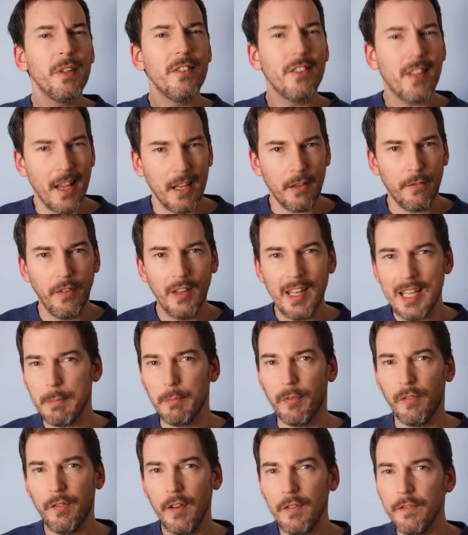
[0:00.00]
Patek Philippe
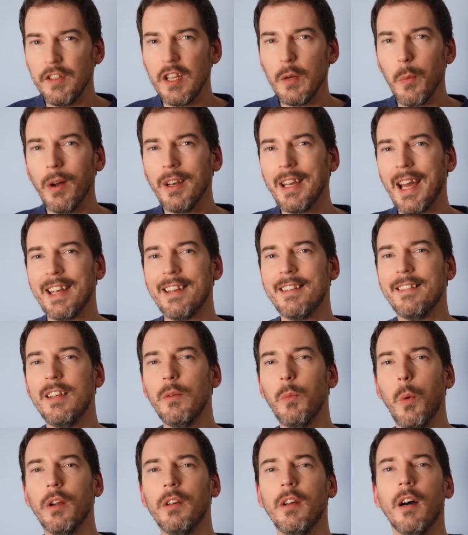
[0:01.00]
fifty-one
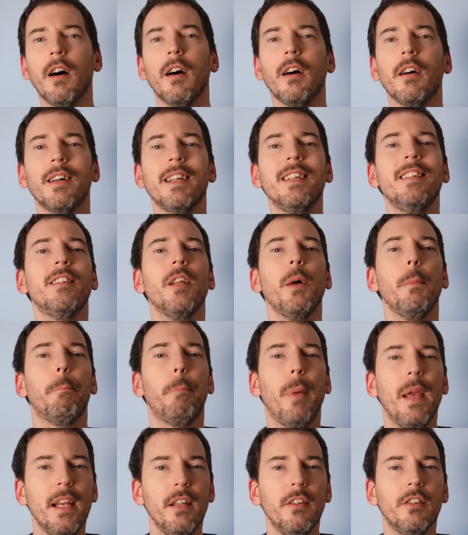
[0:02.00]
eighty-one R is a
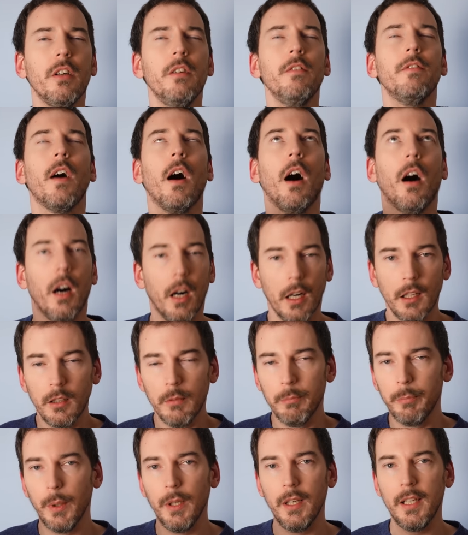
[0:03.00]
piece of
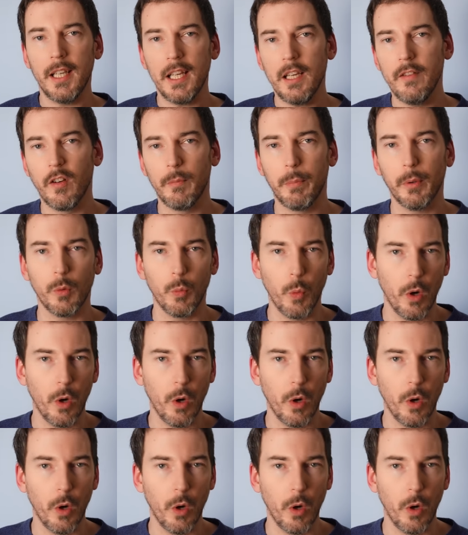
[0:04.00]
unbelievable